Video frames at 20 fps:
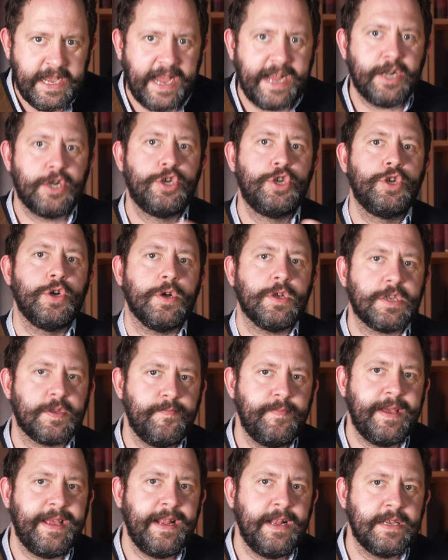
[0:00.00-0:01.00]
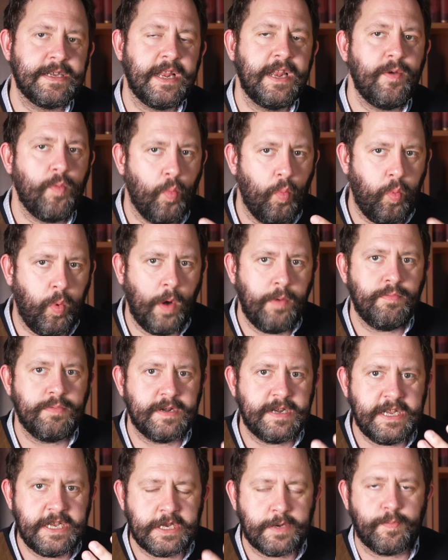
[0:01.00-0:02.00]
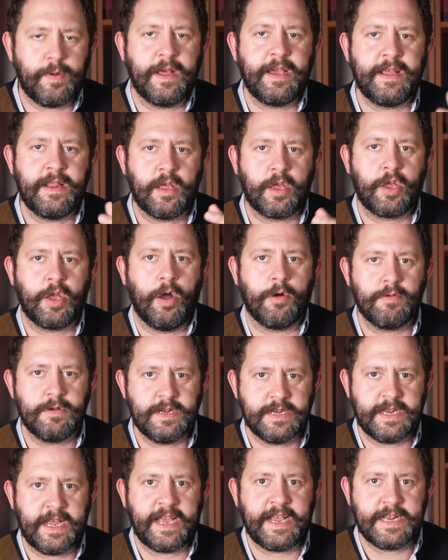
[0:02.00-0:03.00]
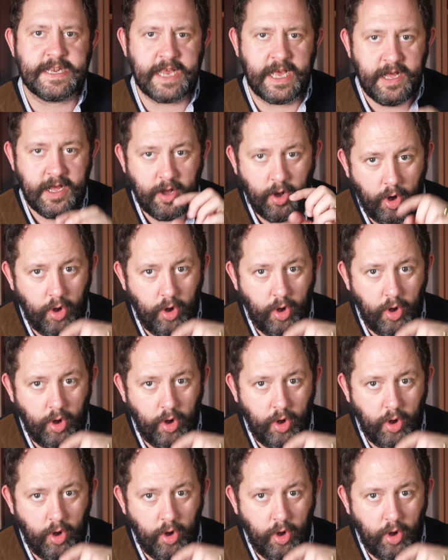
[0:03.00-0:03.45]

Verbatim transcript: It just means that it won't display the current data